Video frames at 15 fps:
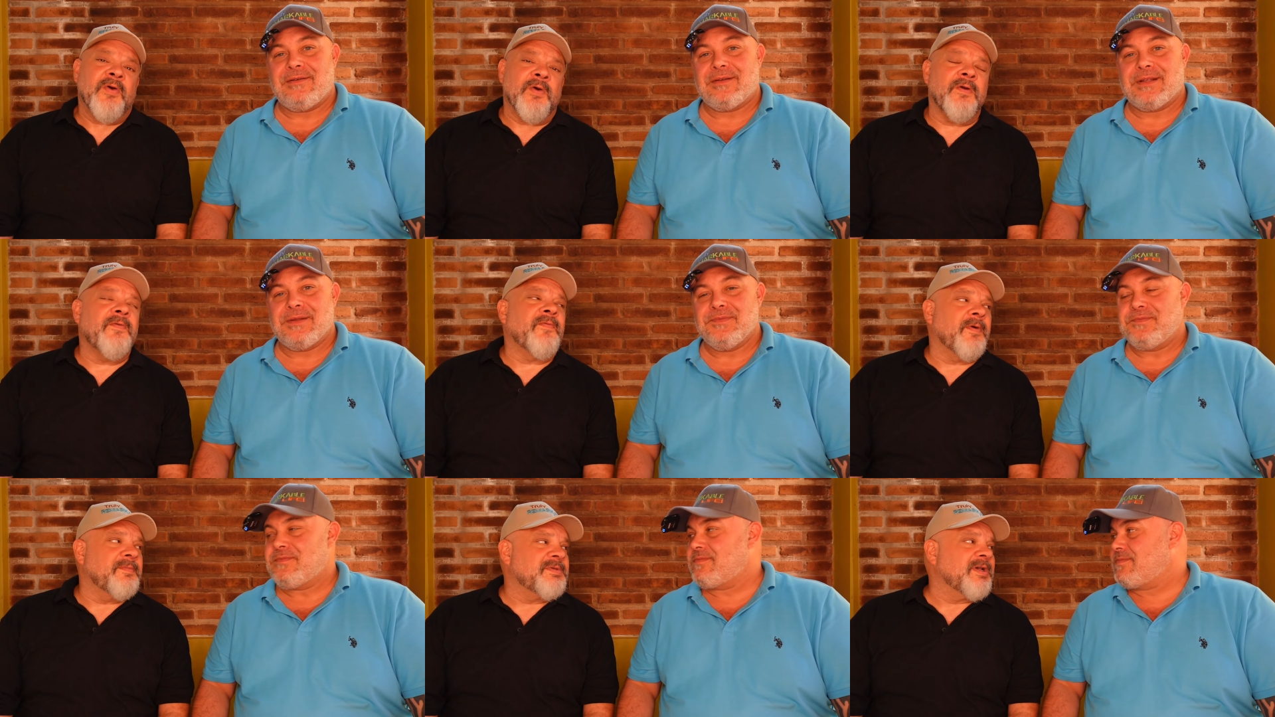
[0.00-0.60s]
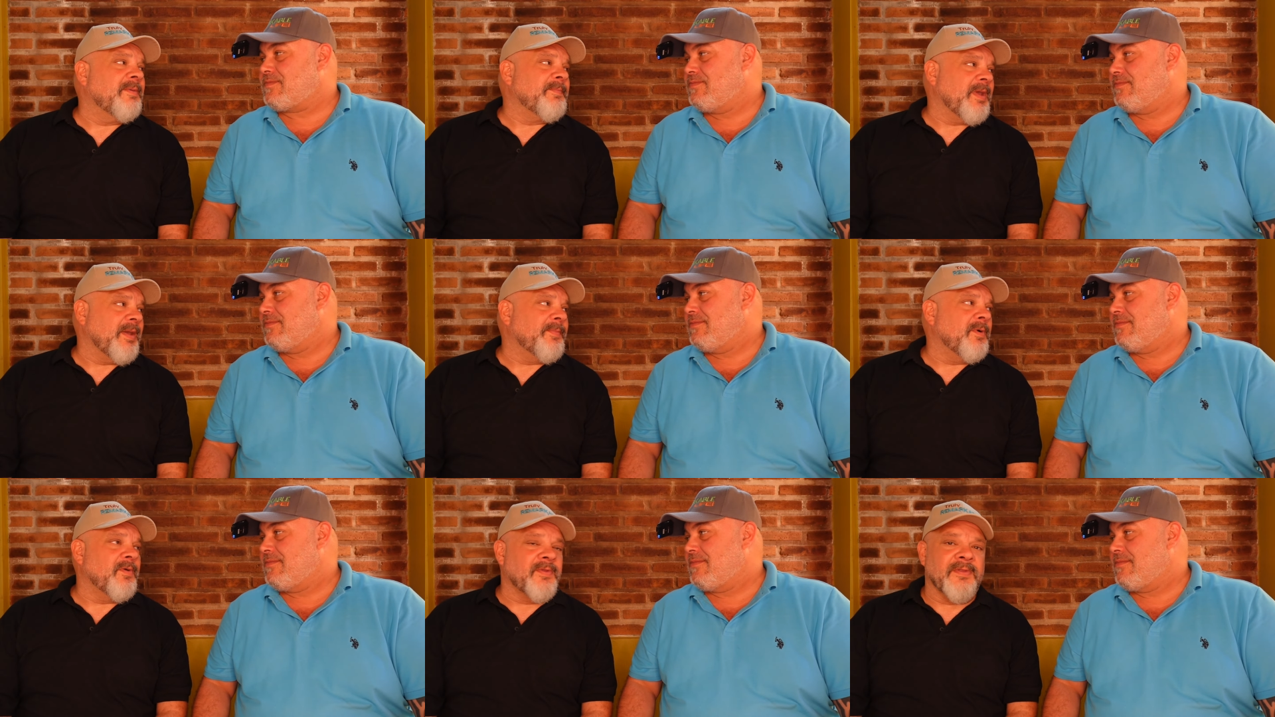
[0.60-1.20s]
Speaker 1: heard from some
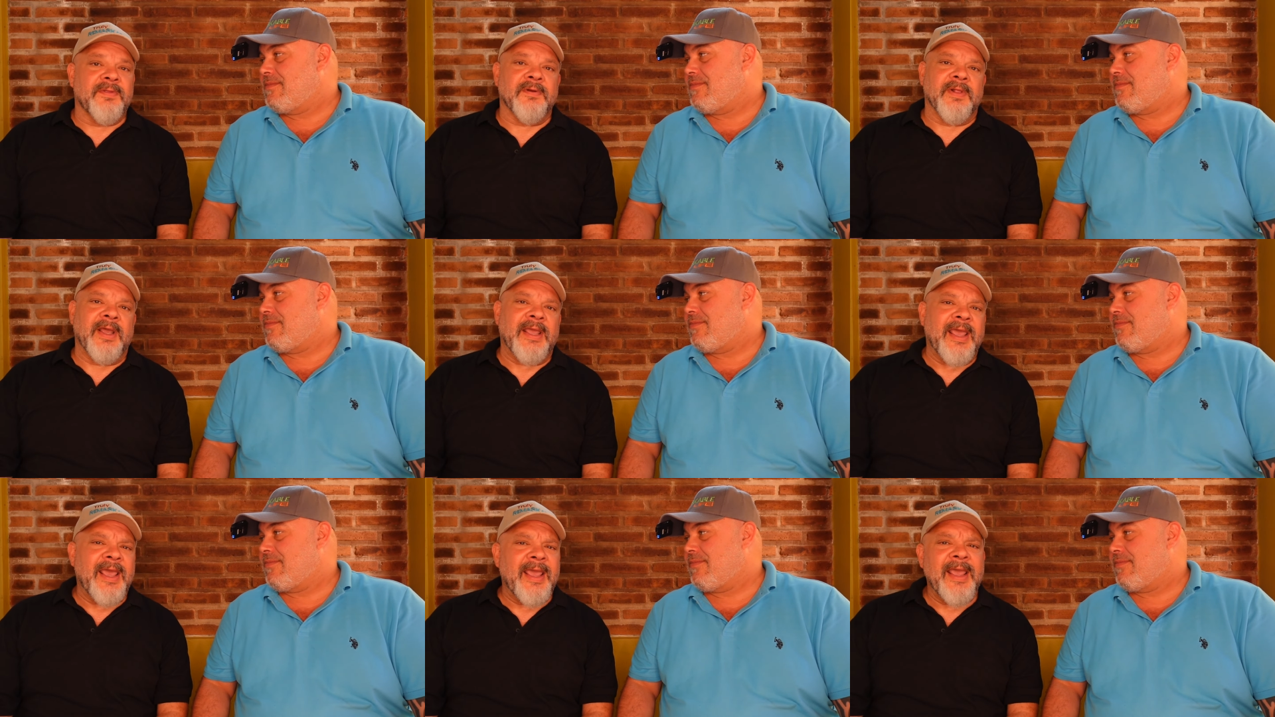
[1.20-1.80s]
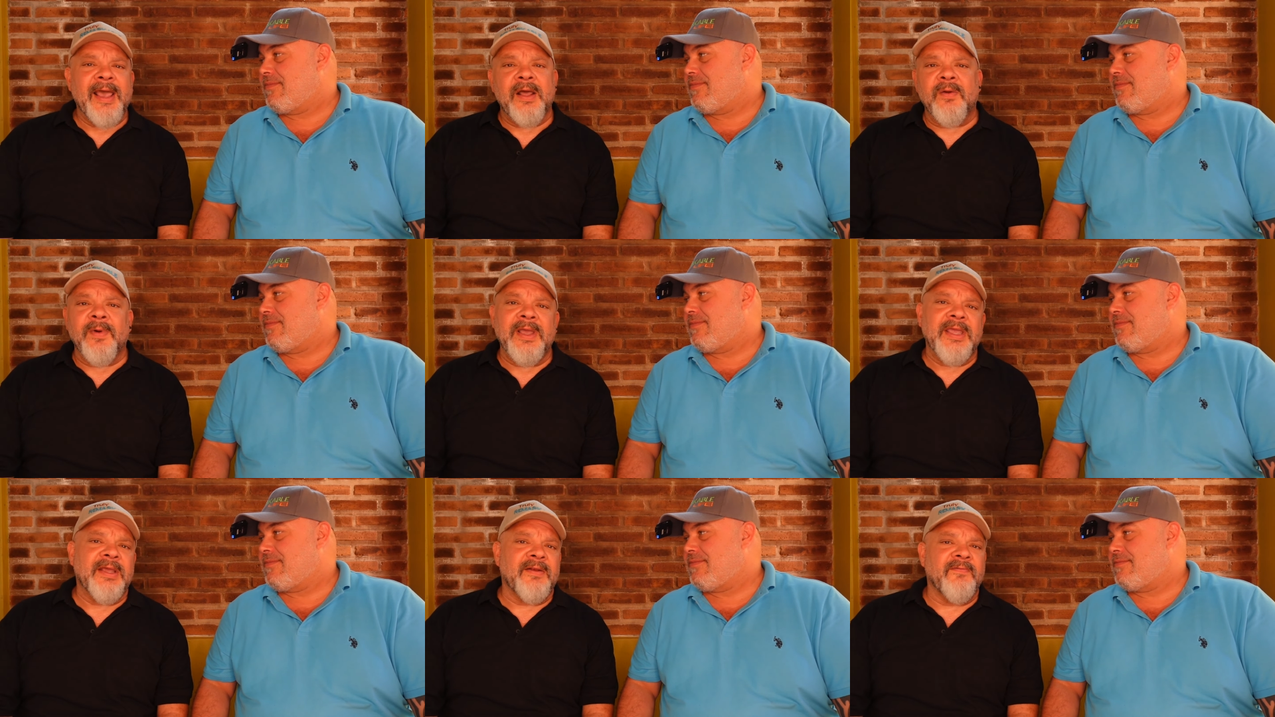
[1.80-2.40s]
people that they're like, hey, how do I
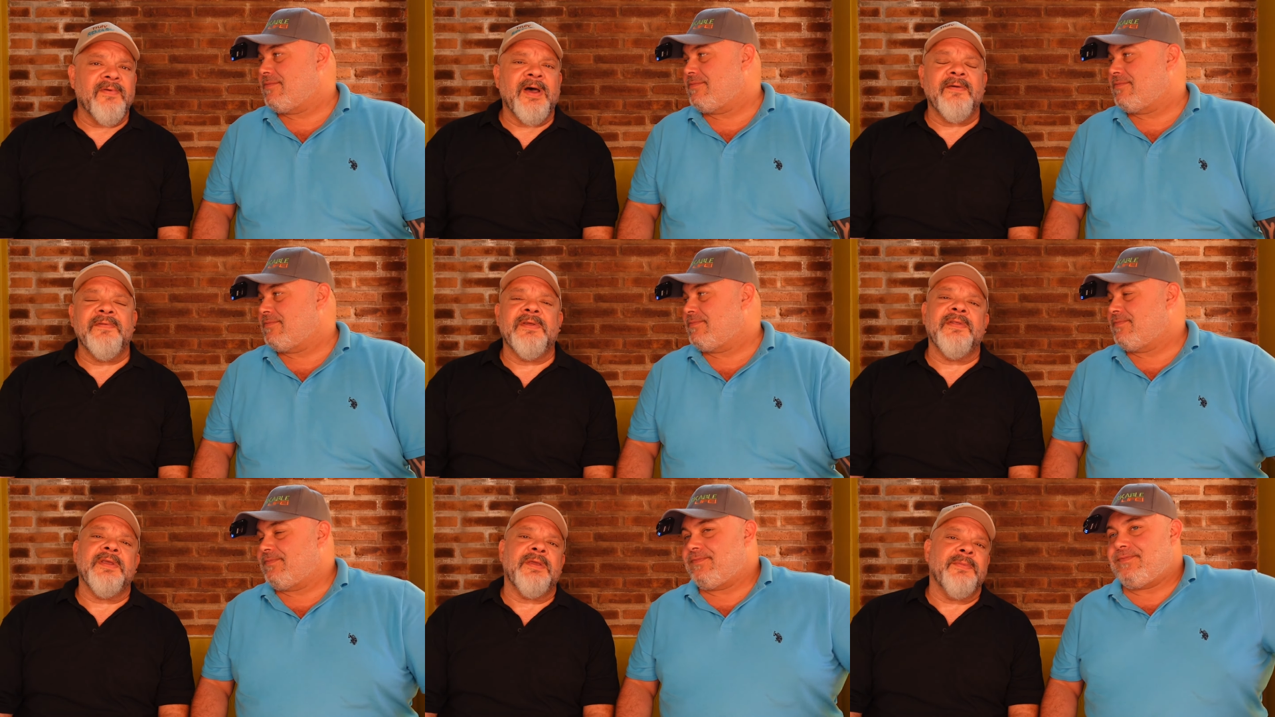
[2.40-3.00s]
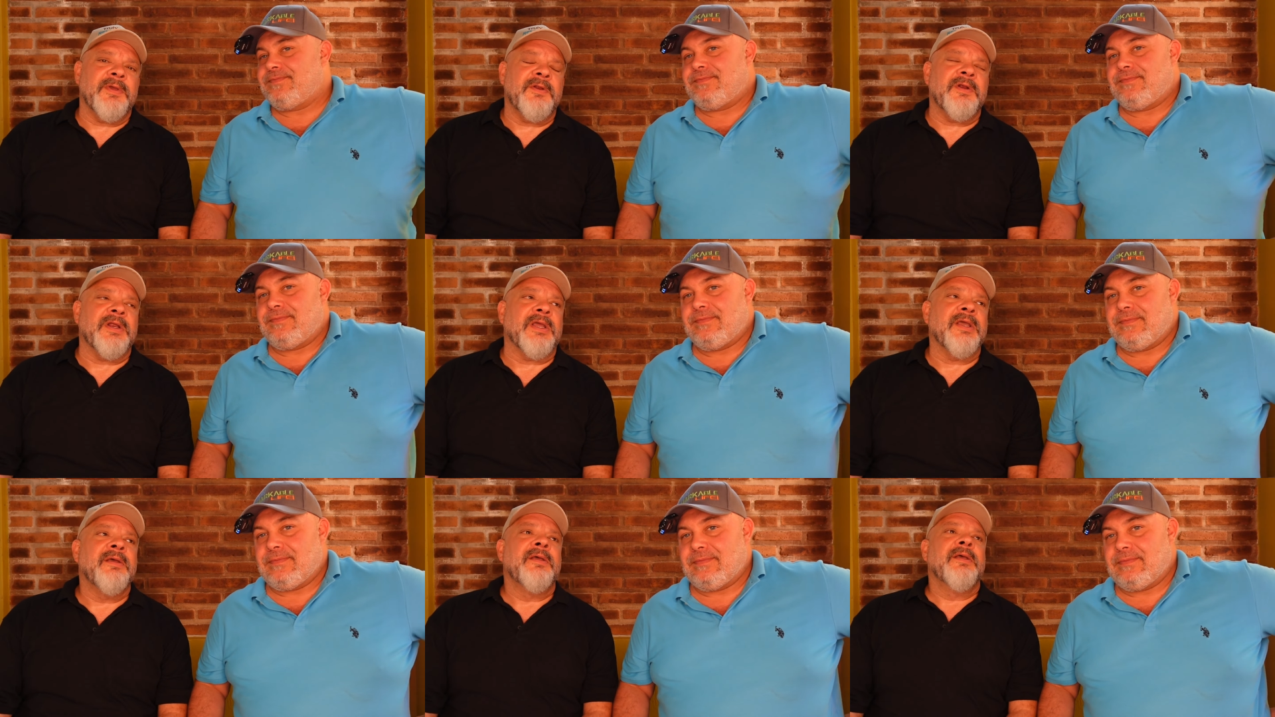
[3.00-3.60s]
get involved in the
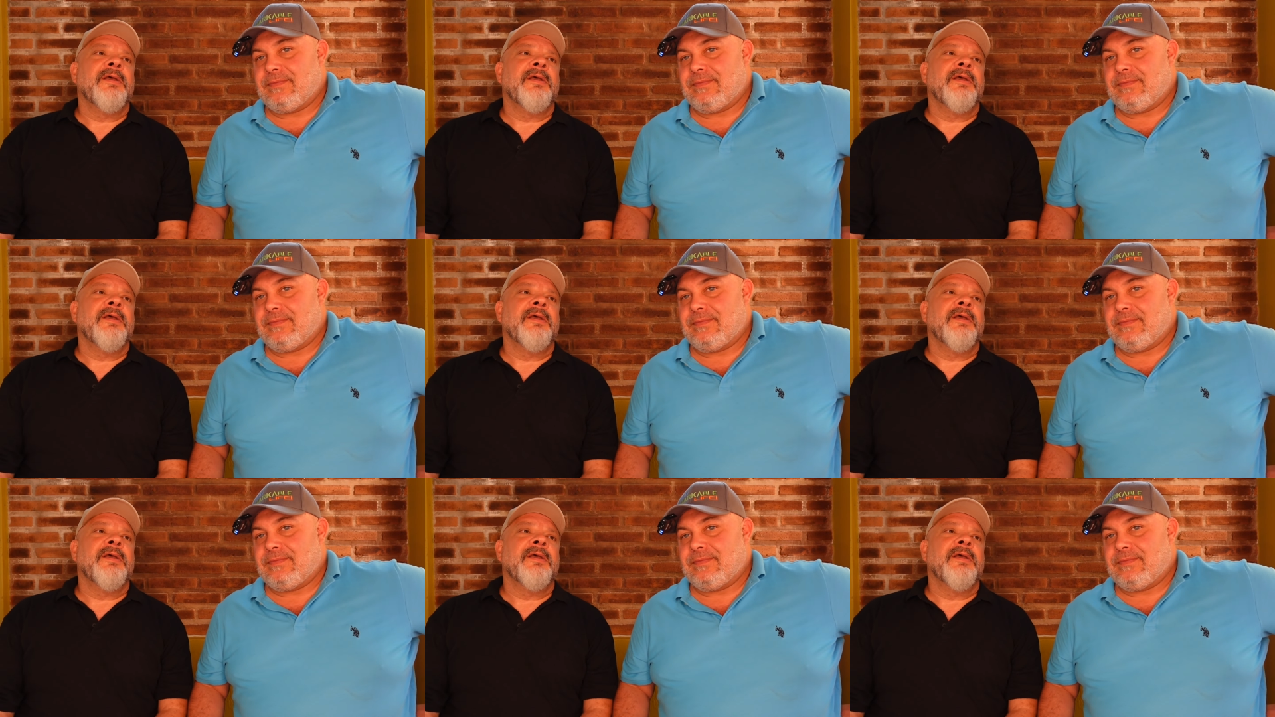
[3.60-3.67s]
community?